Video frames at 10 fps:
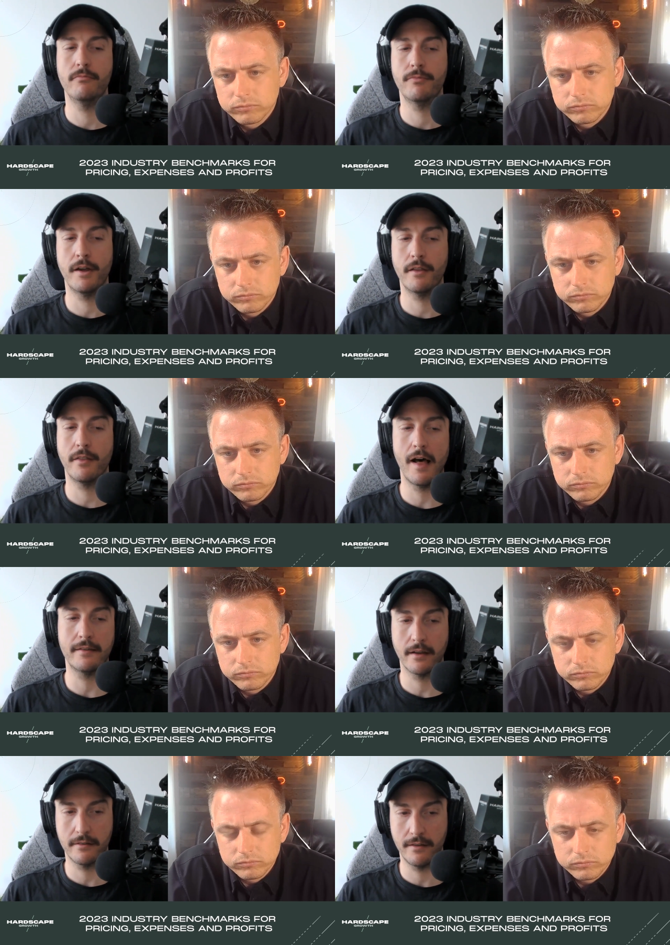Speaker 1: The last
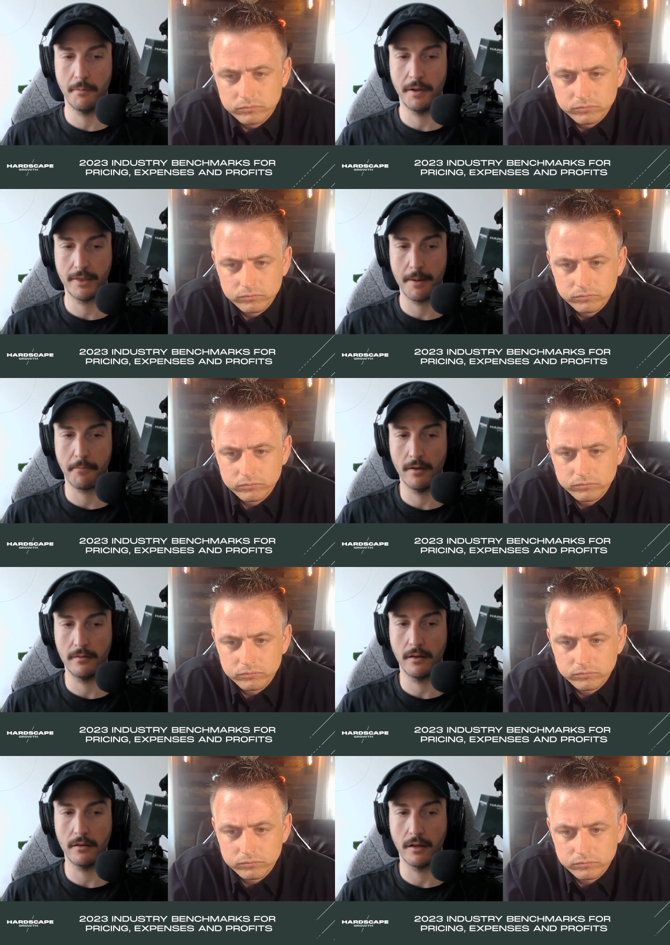thing I said about that
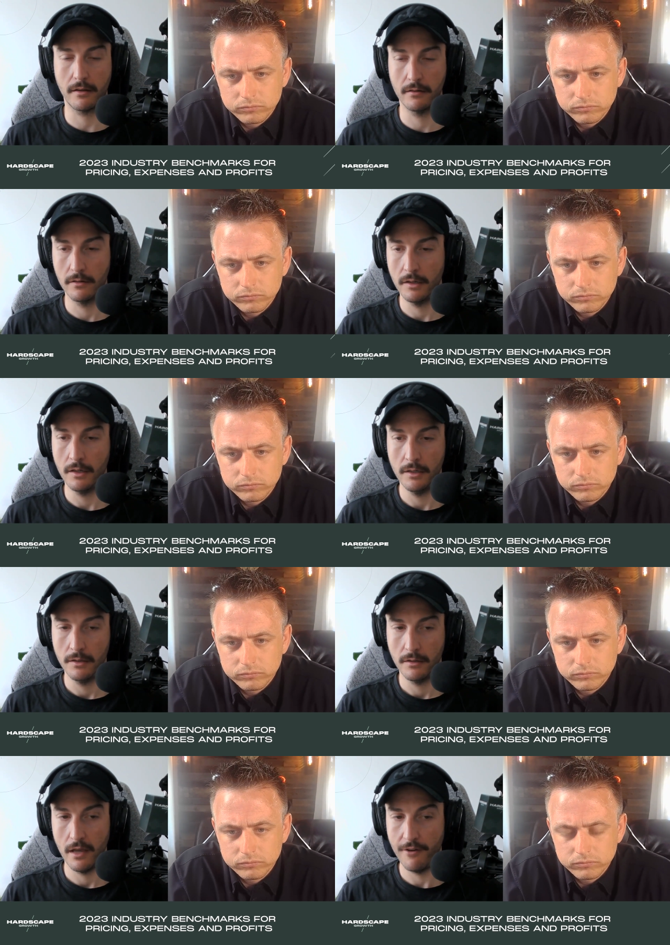pricing, like
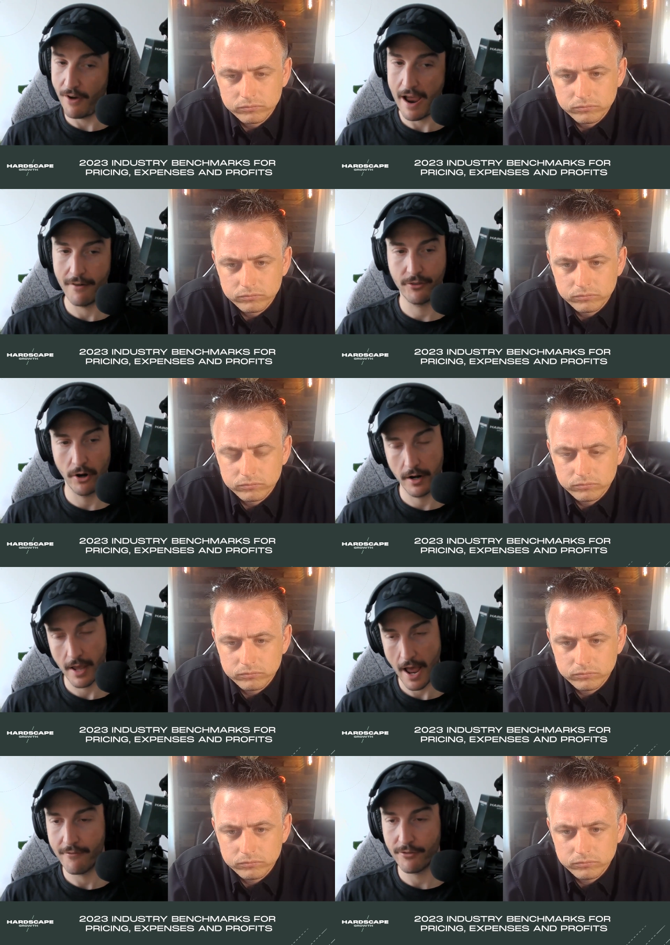if I have 30,
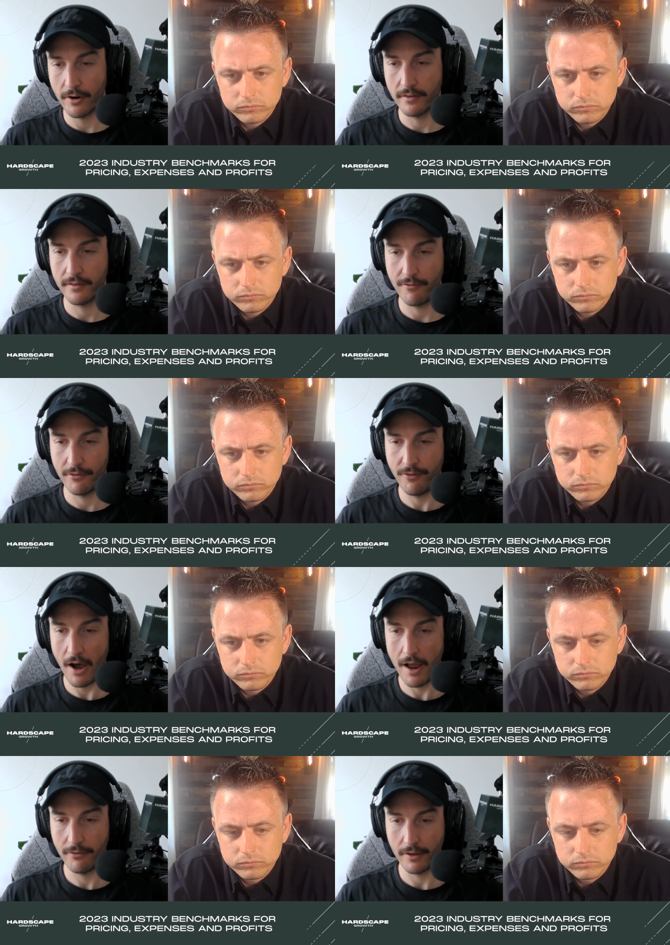I have thirty seven
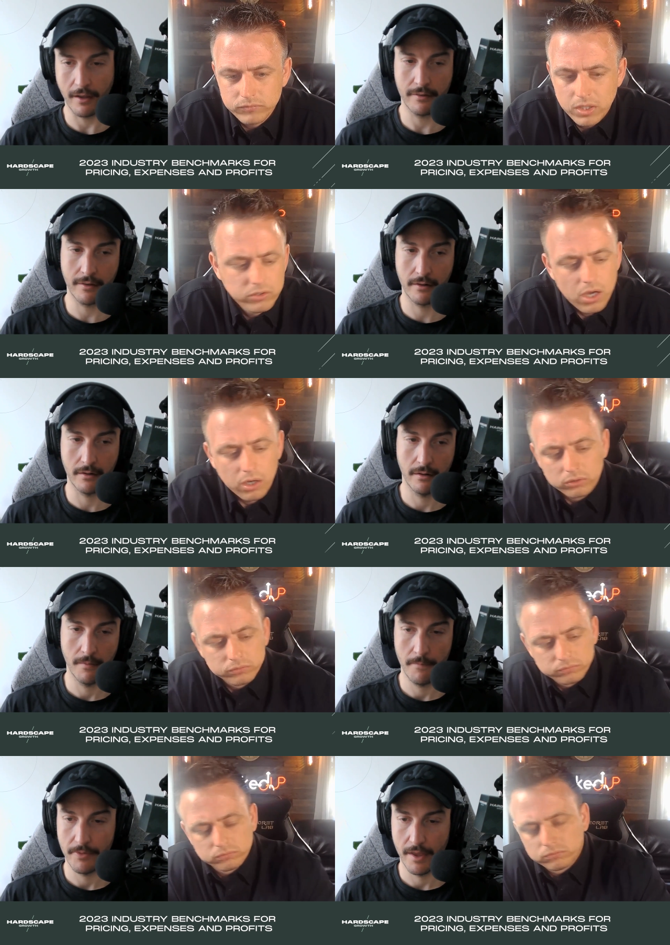five. Like no. is it
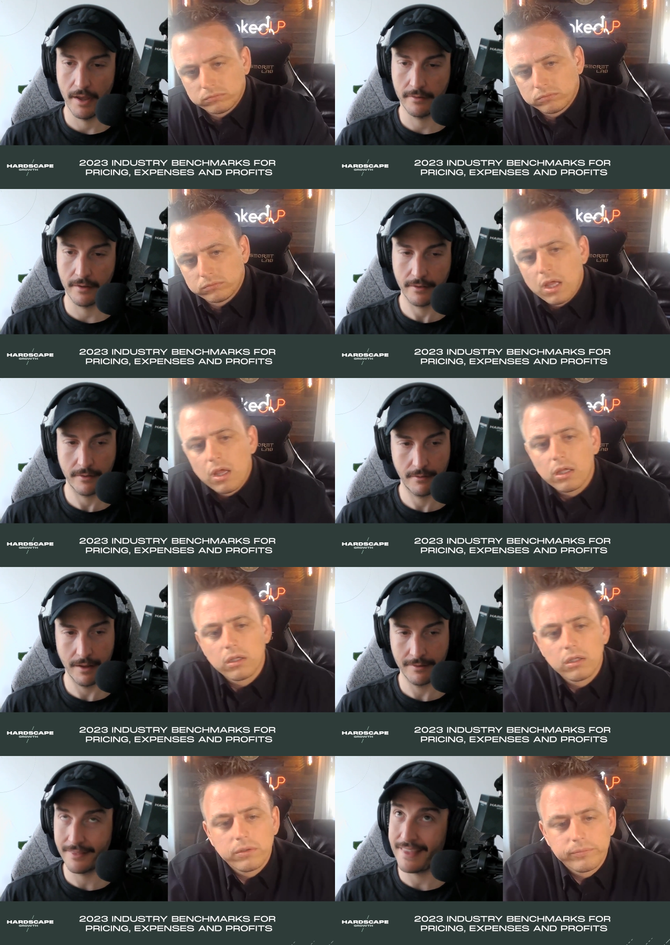is it
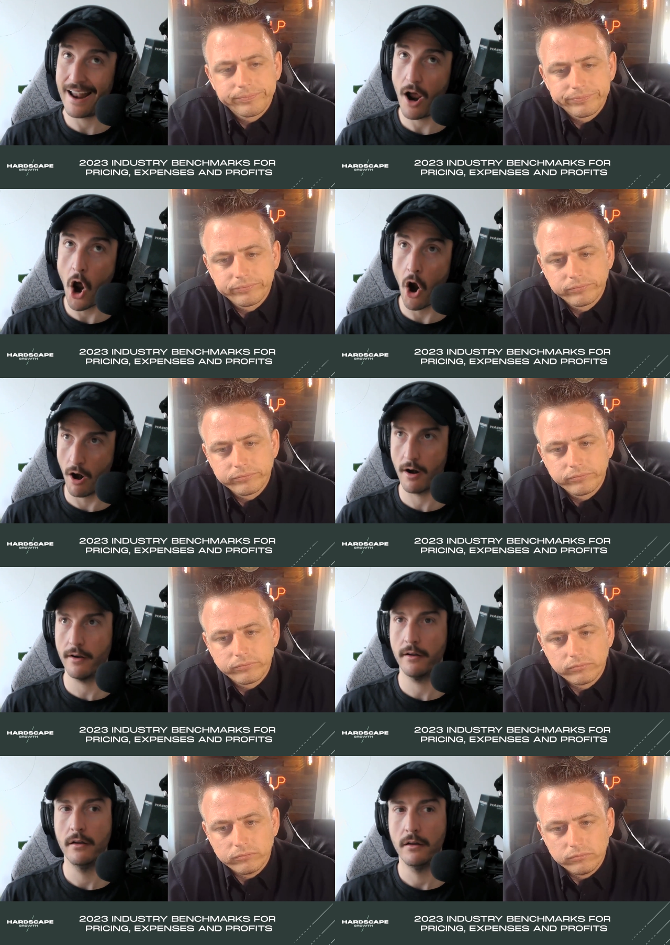is it that
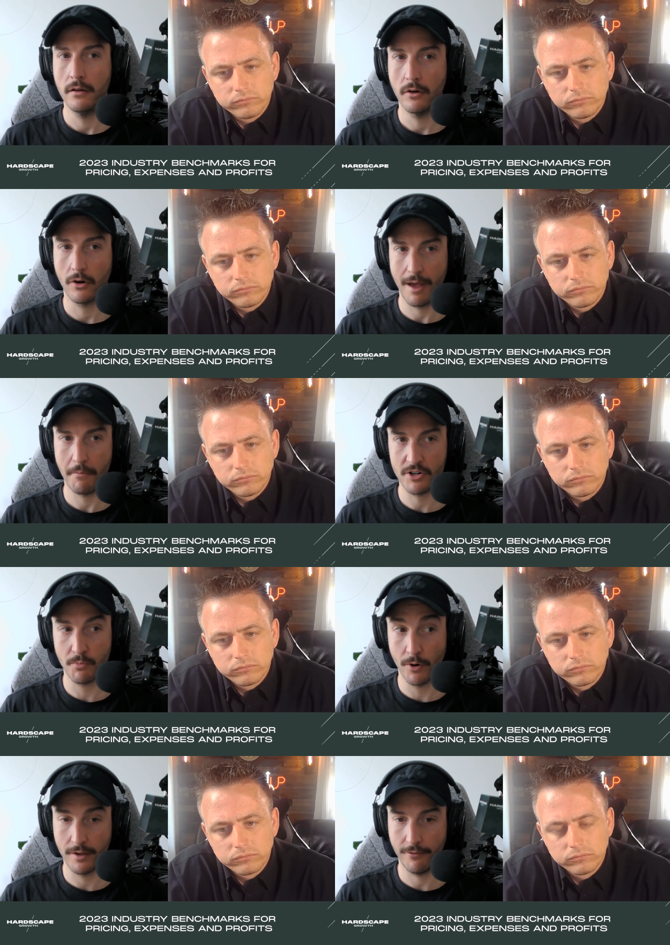hard or that much
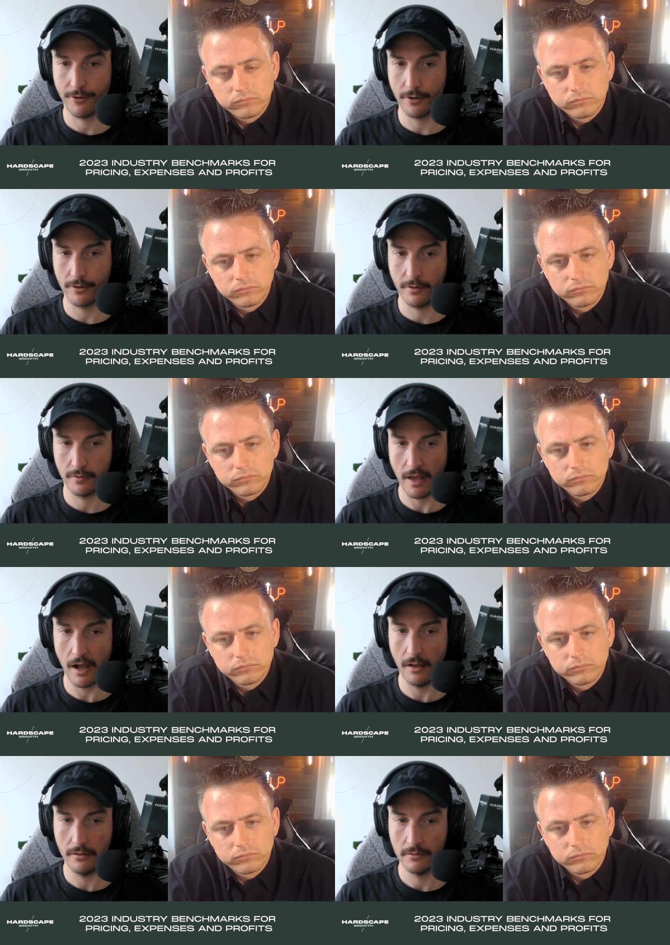more difficult to
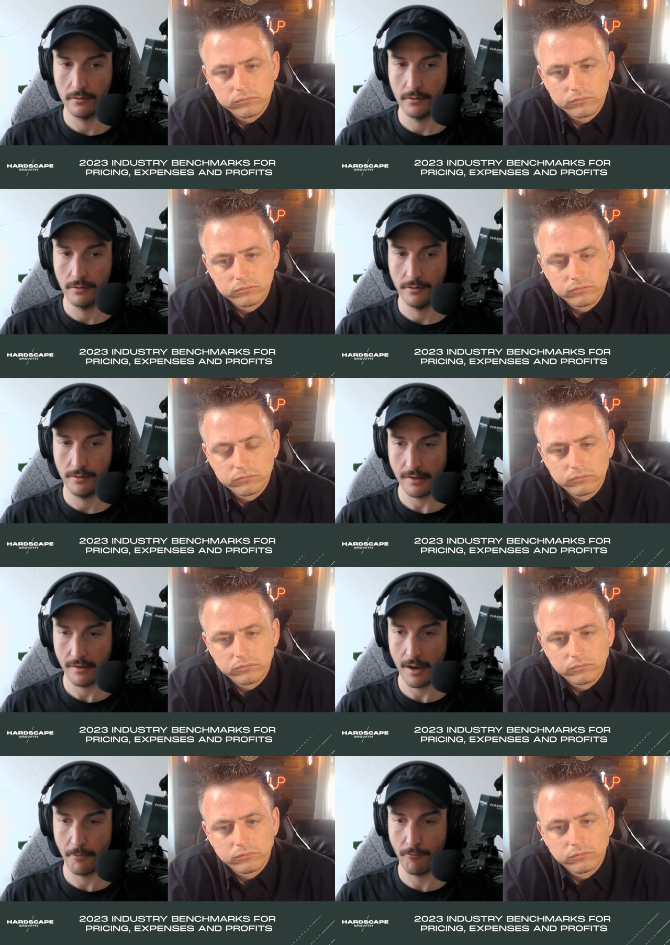sell that
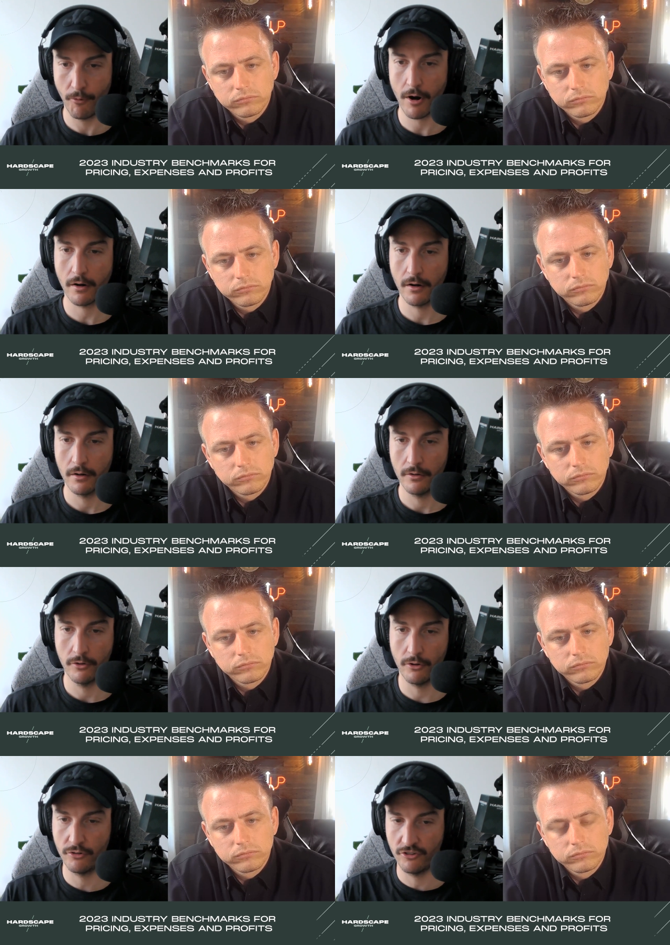type of work?
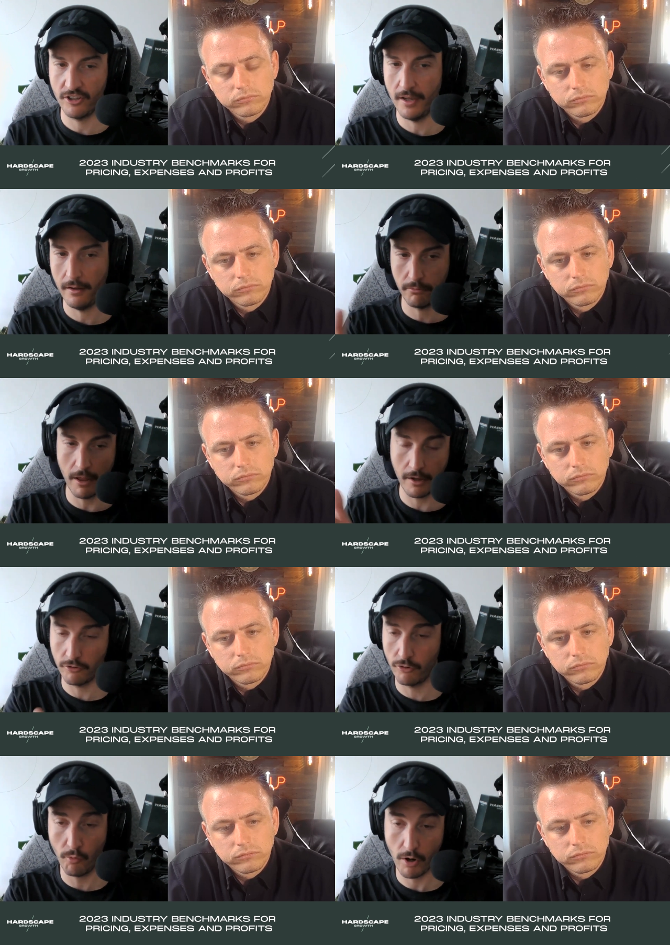Do you see like
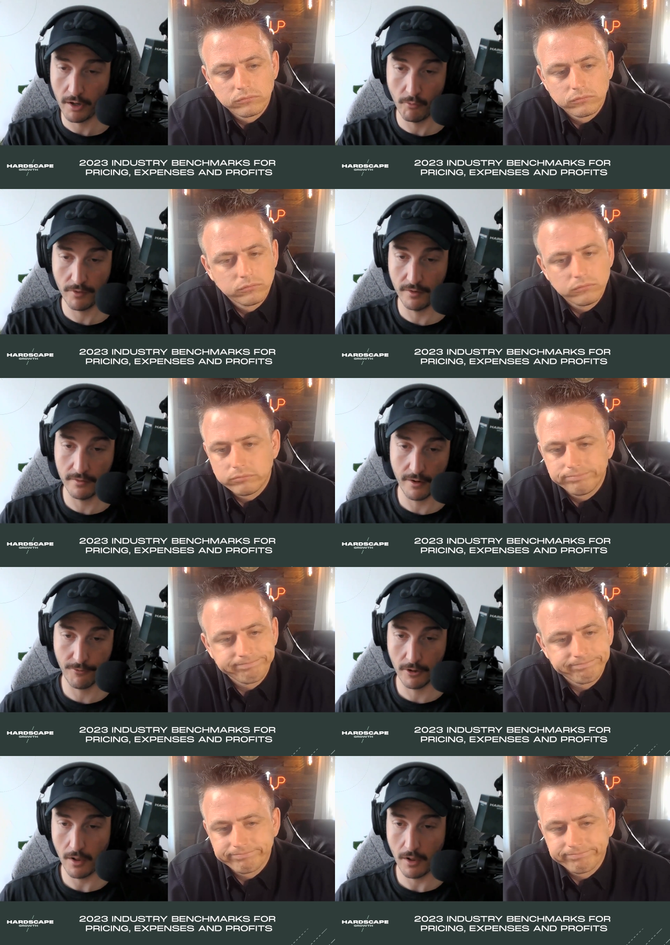because you're working with these different